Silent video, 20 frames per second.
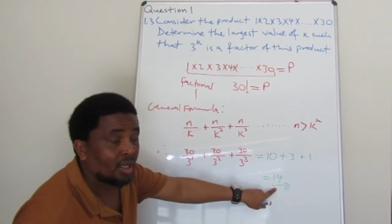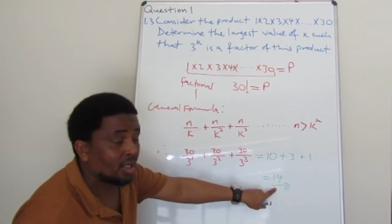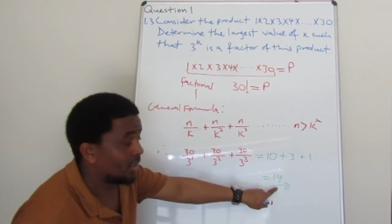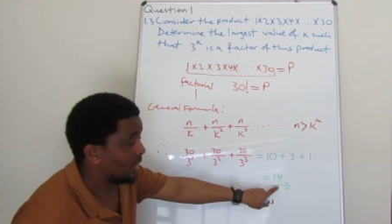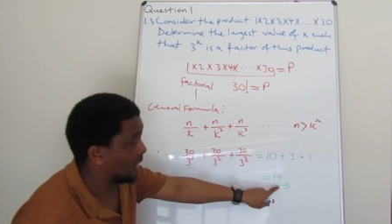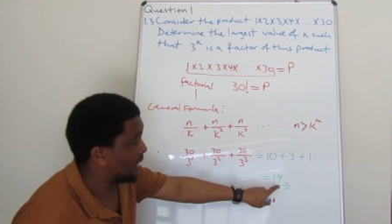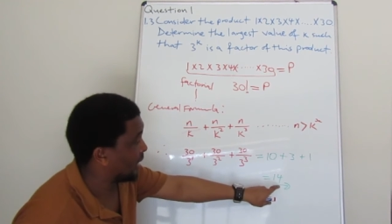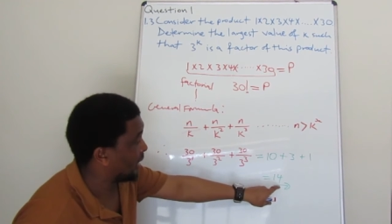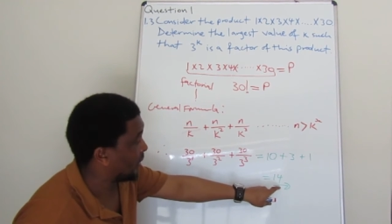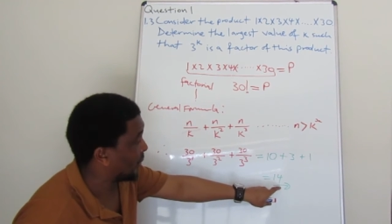
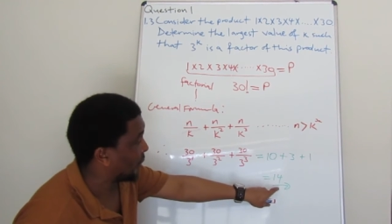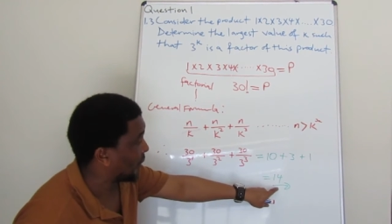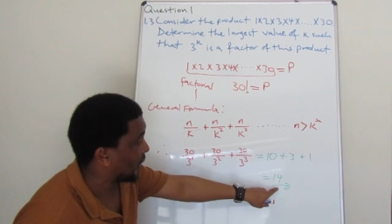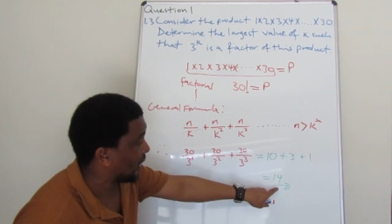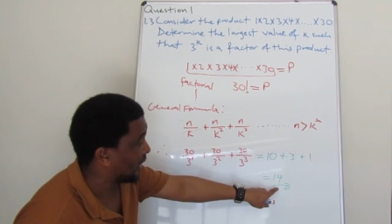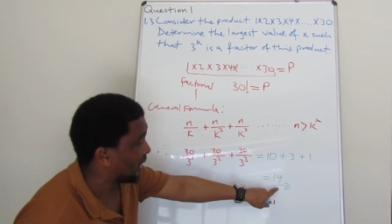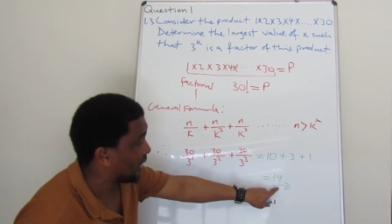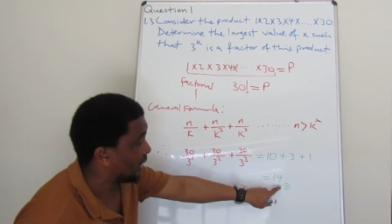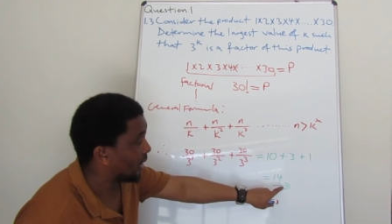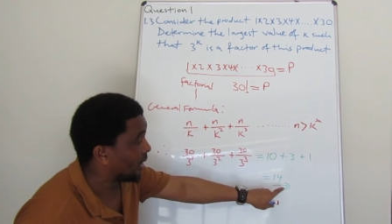
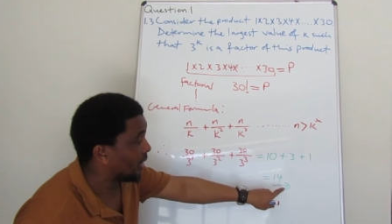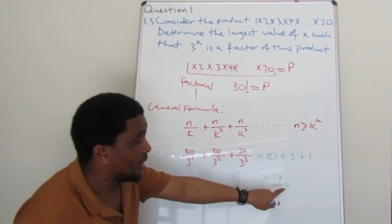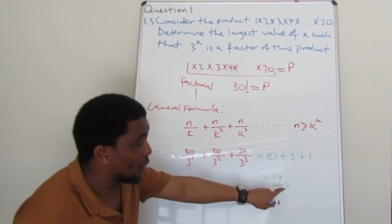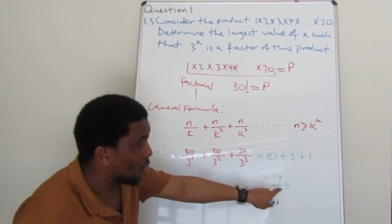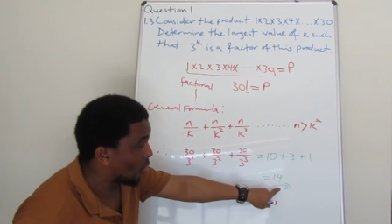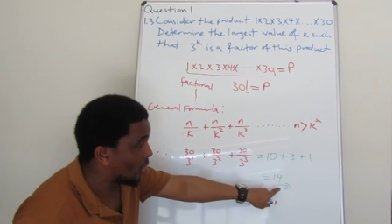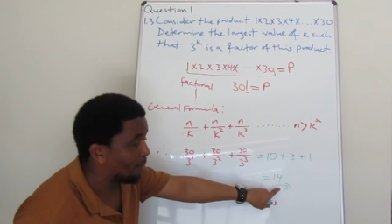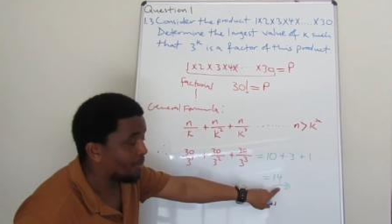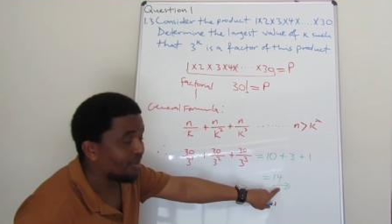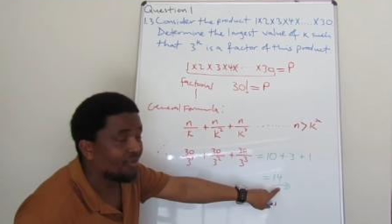3
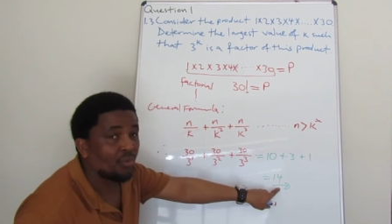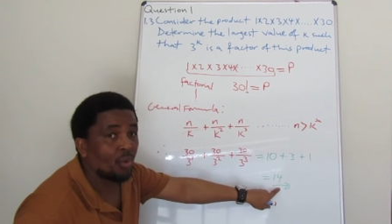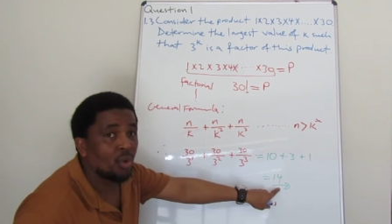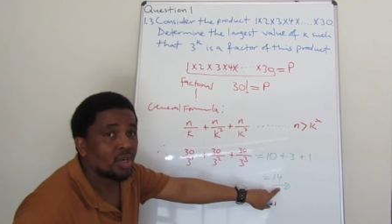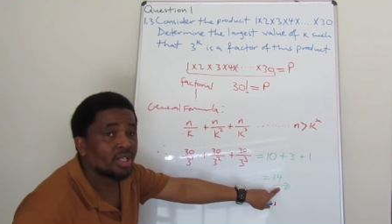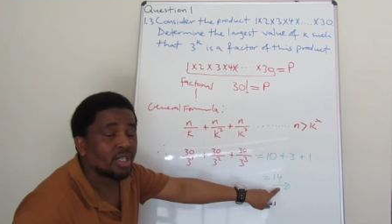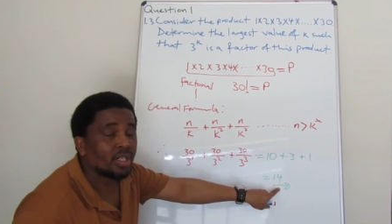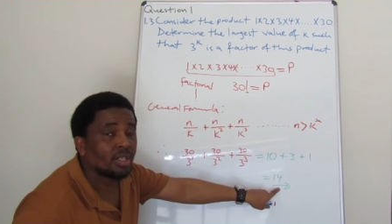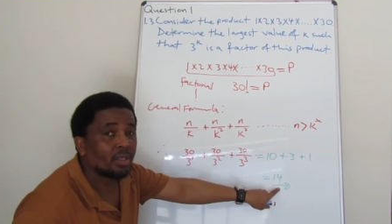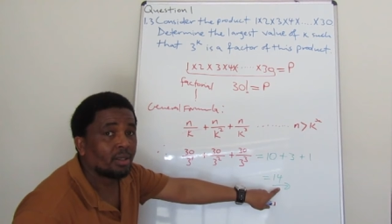will be
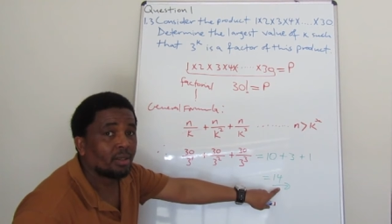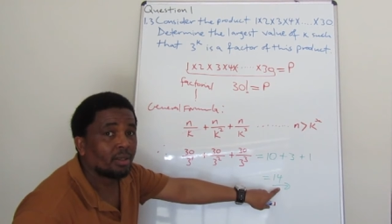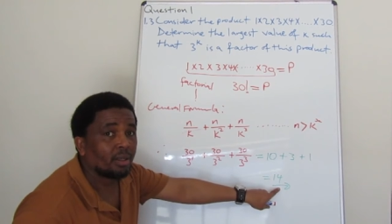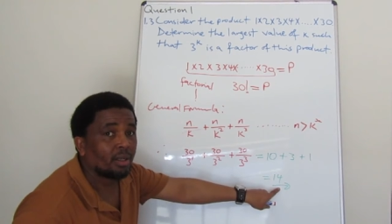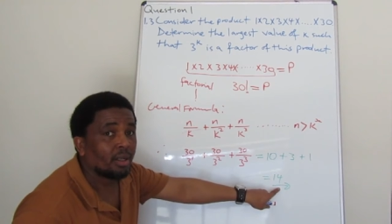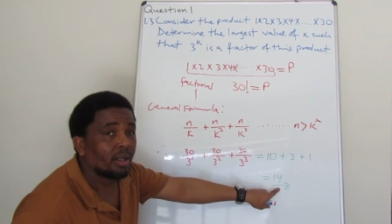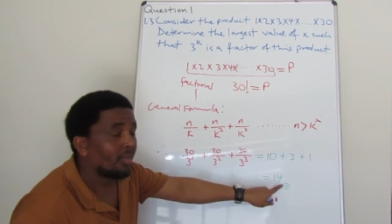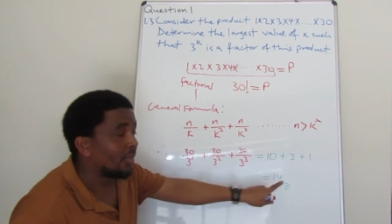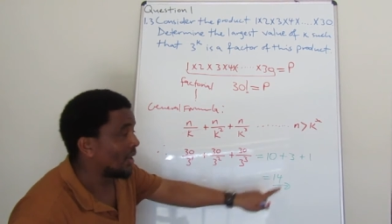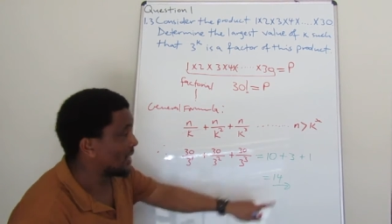14.
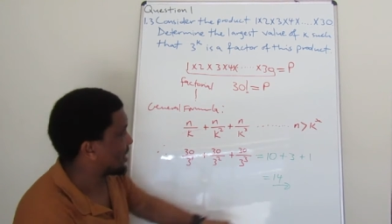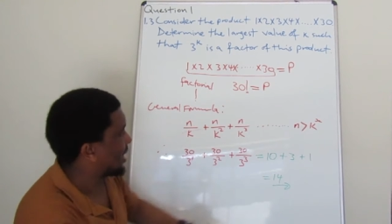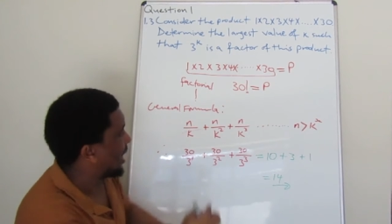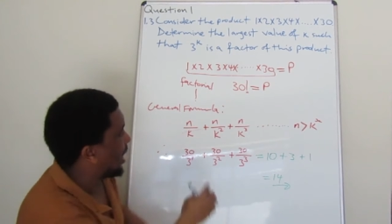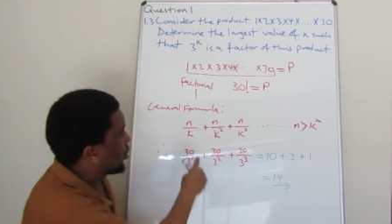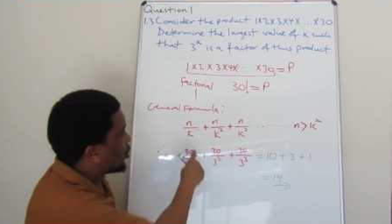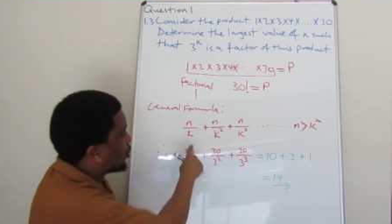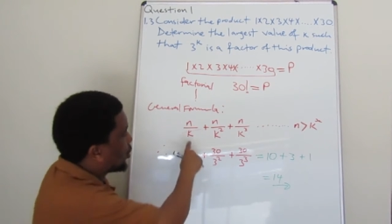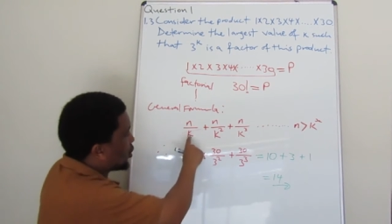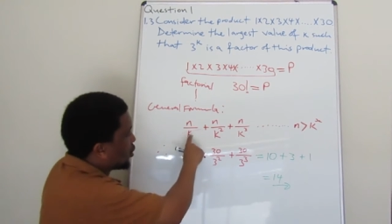That's
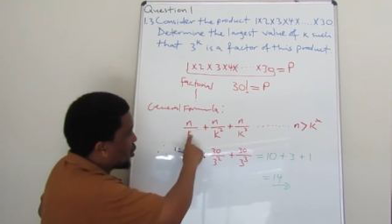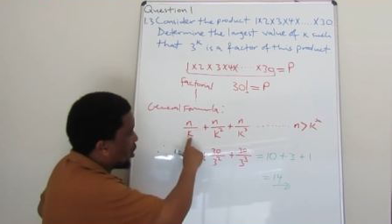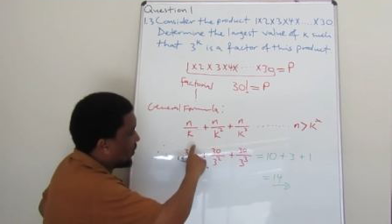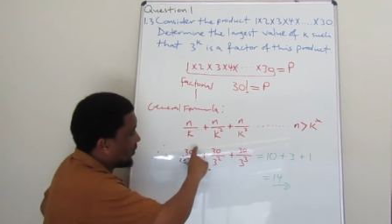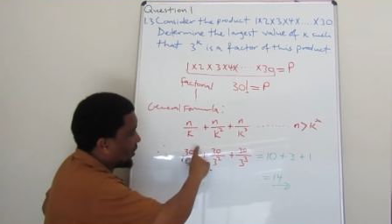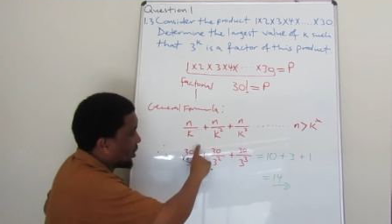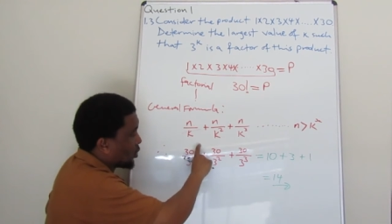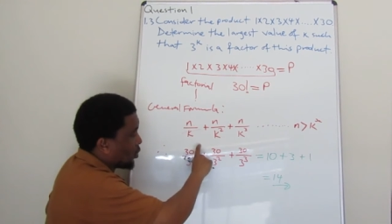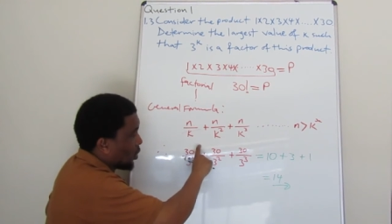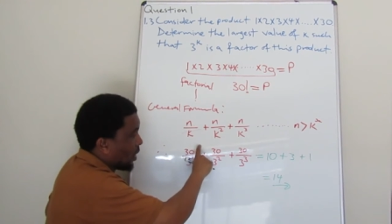how to
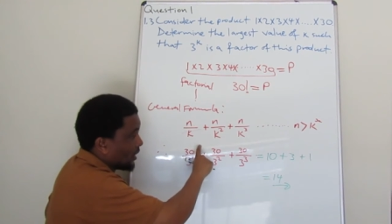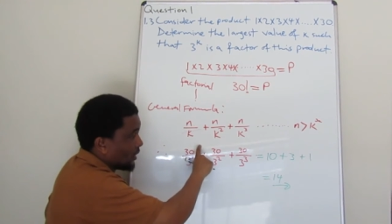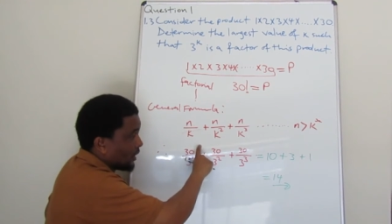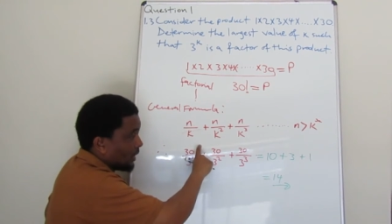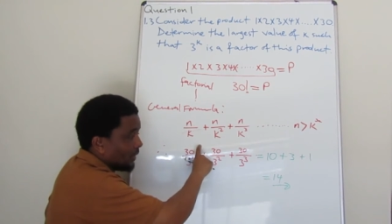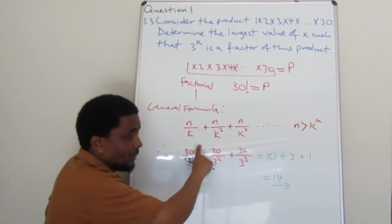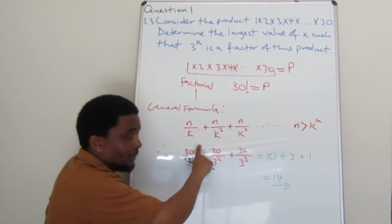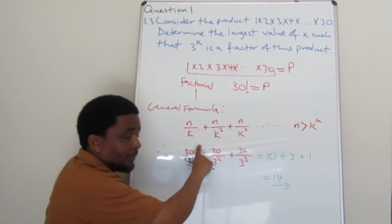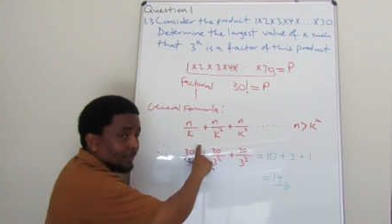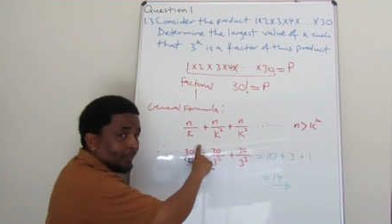solve this
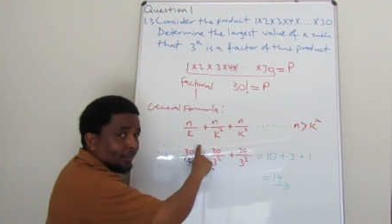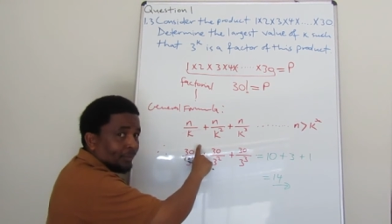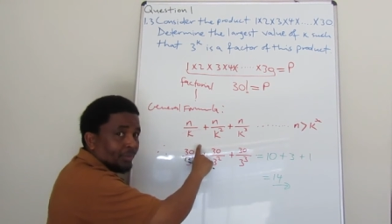question.